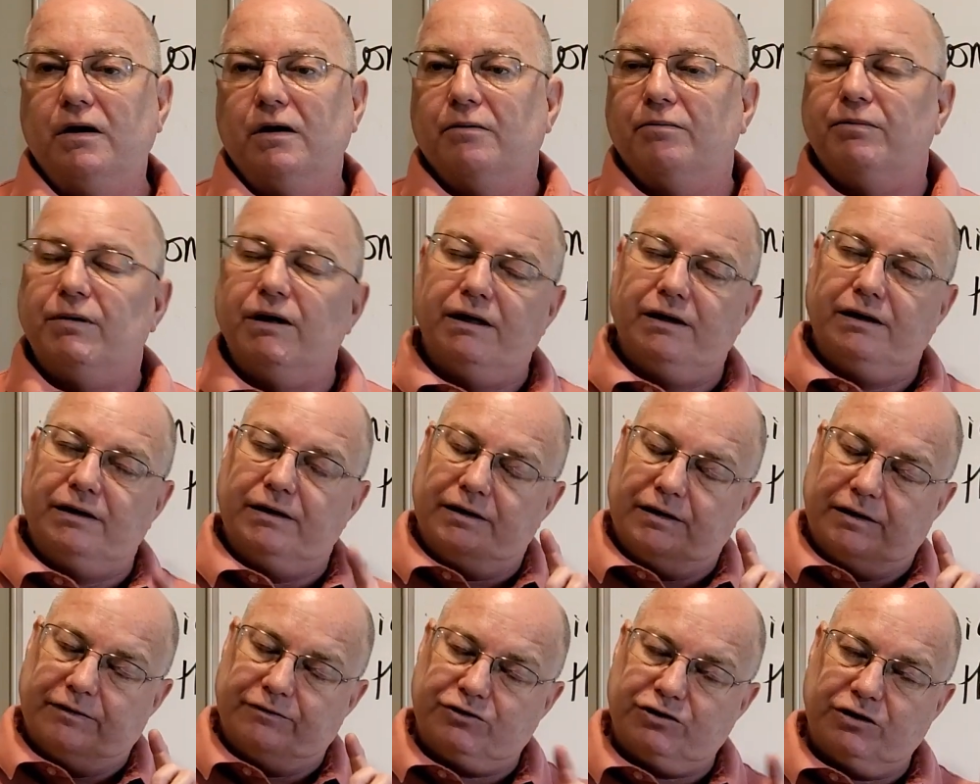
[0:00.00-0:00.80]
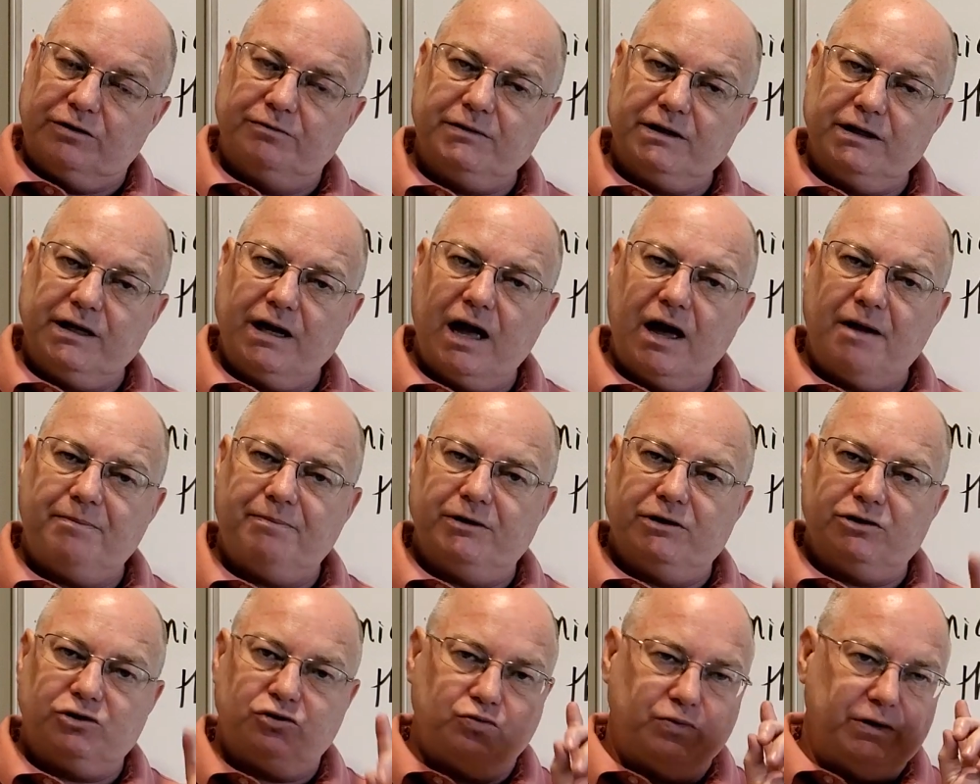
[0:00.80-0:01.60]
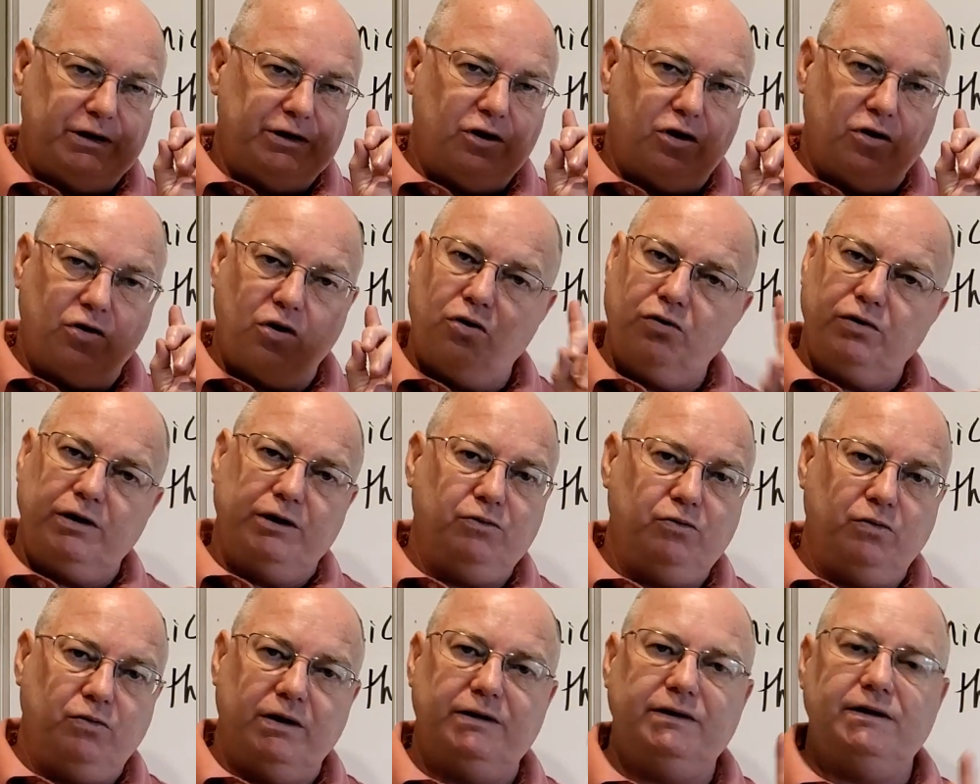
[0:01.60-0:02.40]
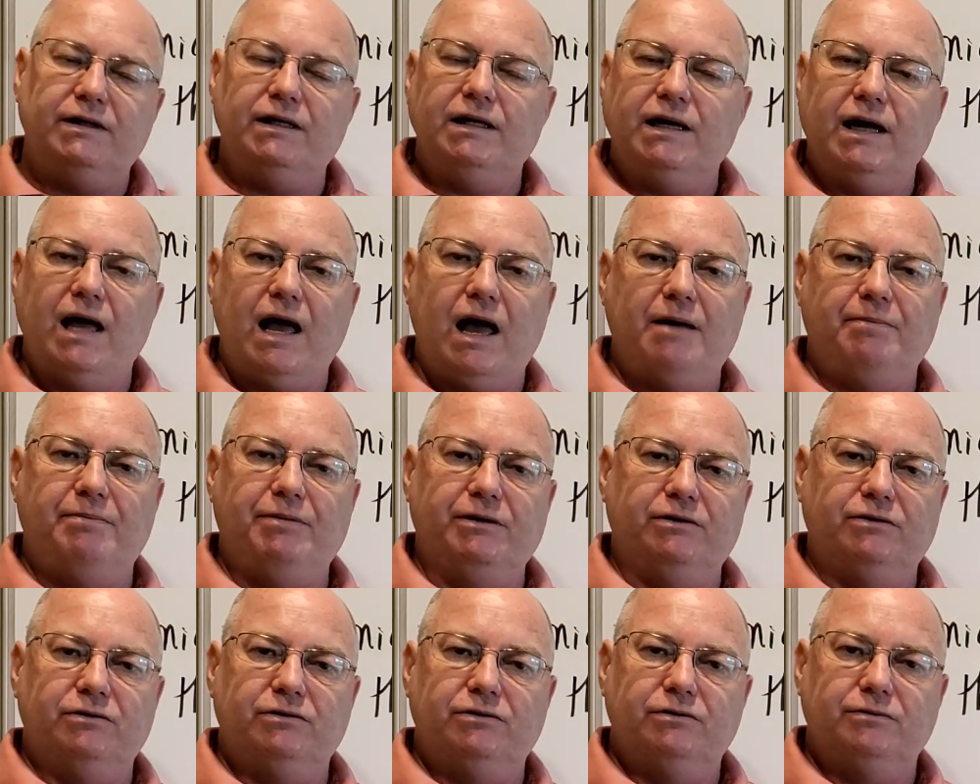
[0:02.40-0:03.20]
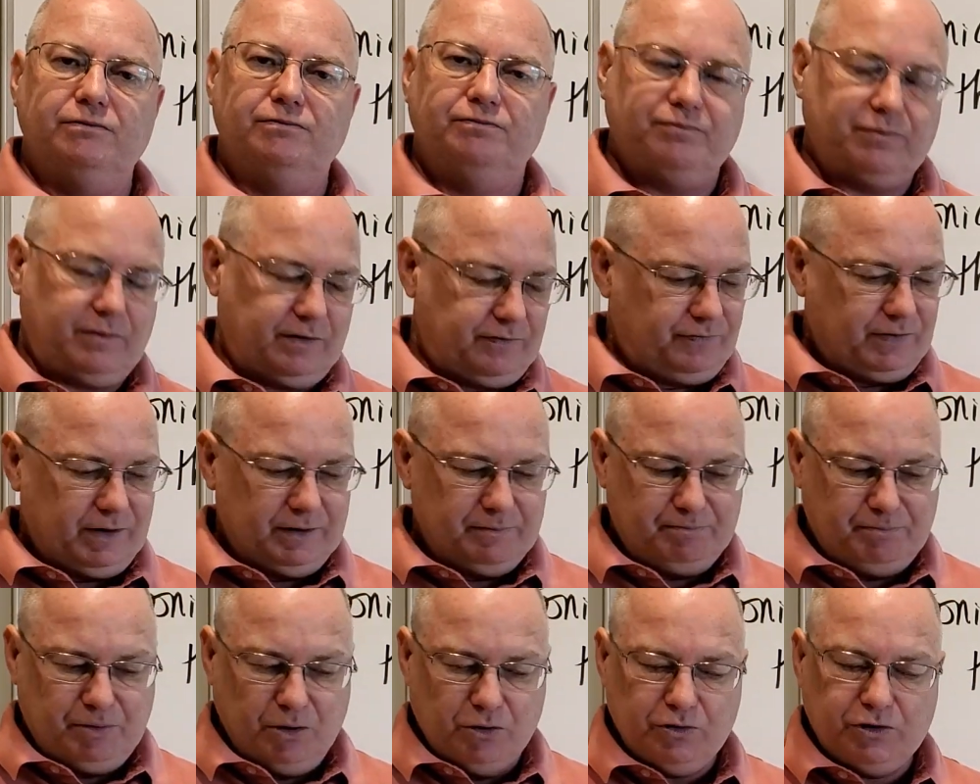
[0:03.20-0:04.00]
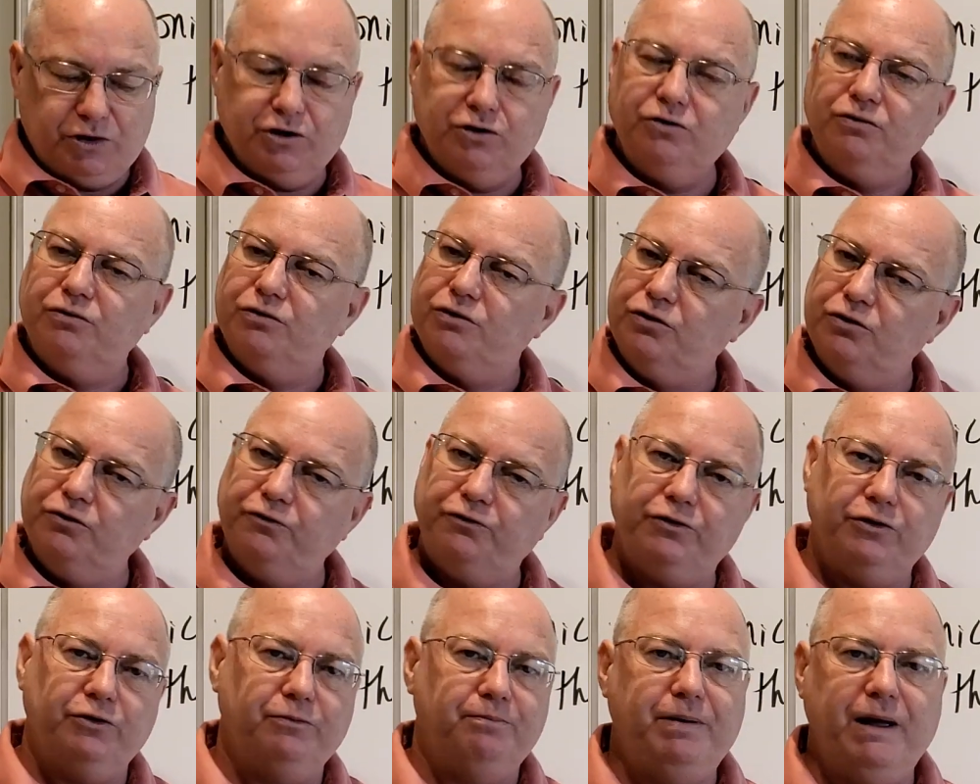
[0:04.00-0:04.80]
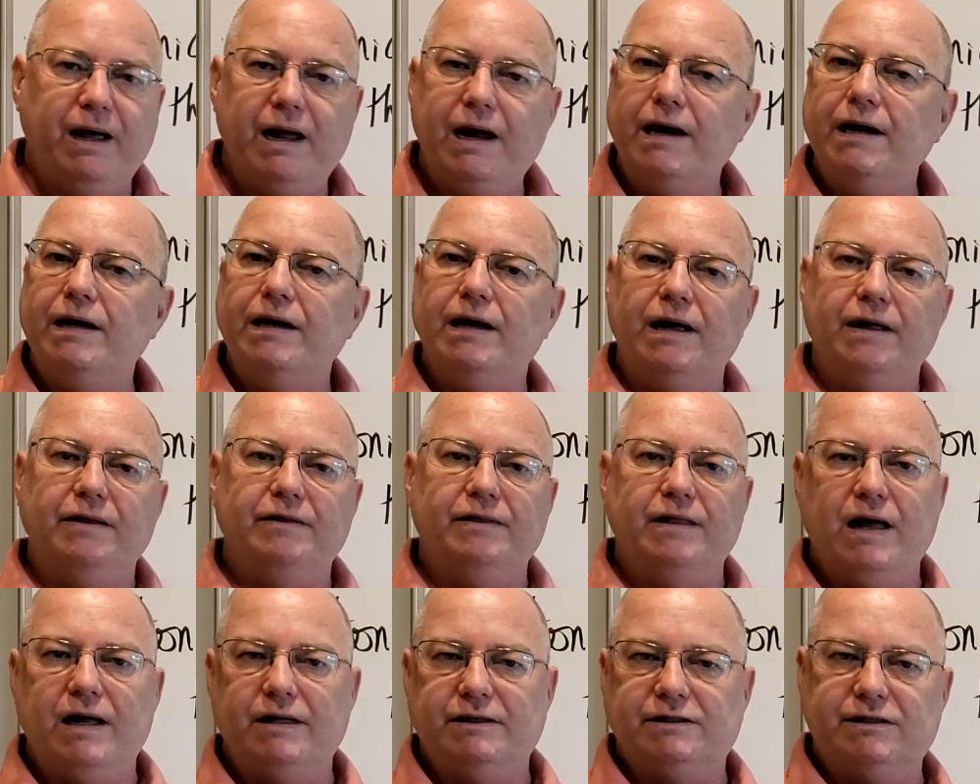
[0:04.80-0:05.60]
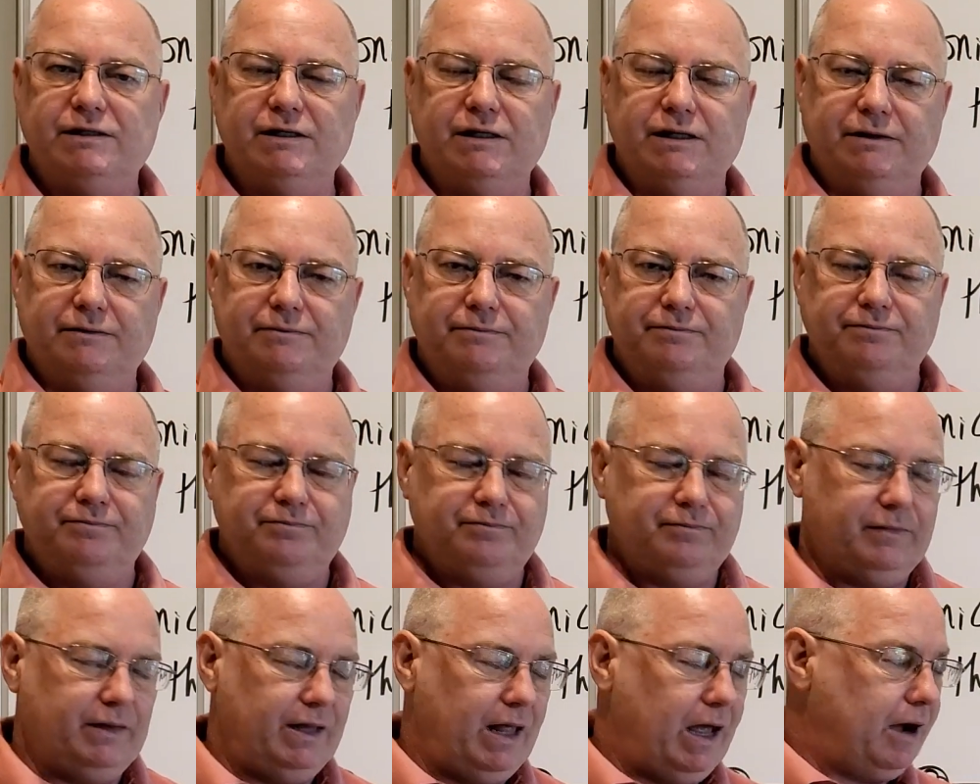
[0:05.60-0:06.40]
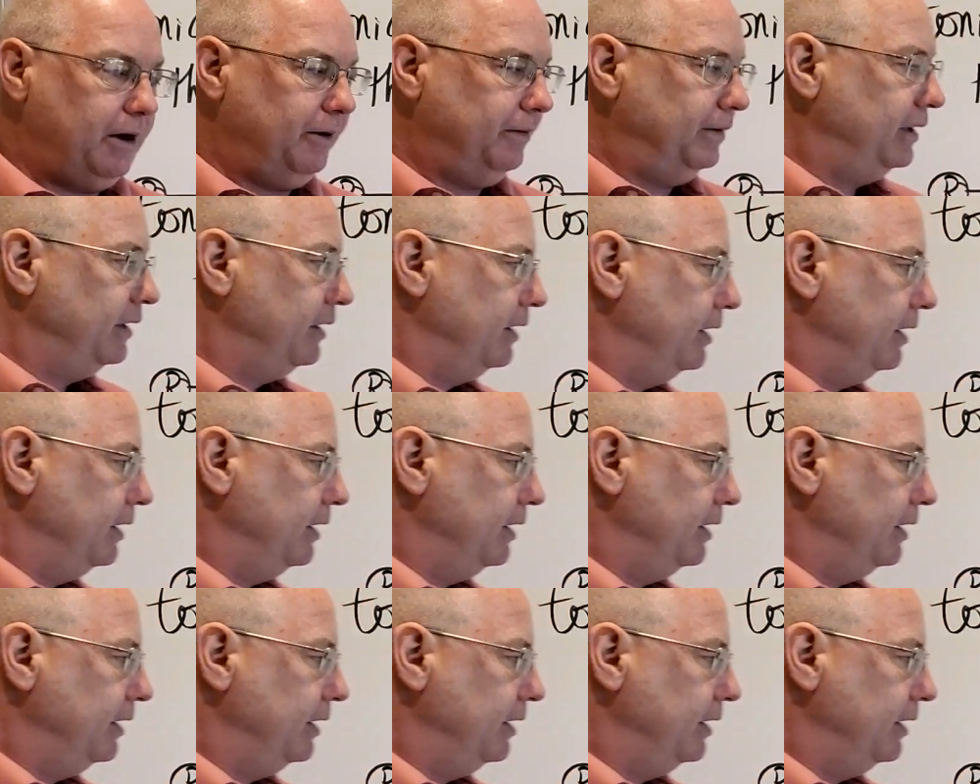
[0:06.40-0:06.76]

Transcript: But if something happens, we know only one thing happened. If I poke you, you feel pain, and that's it. Now,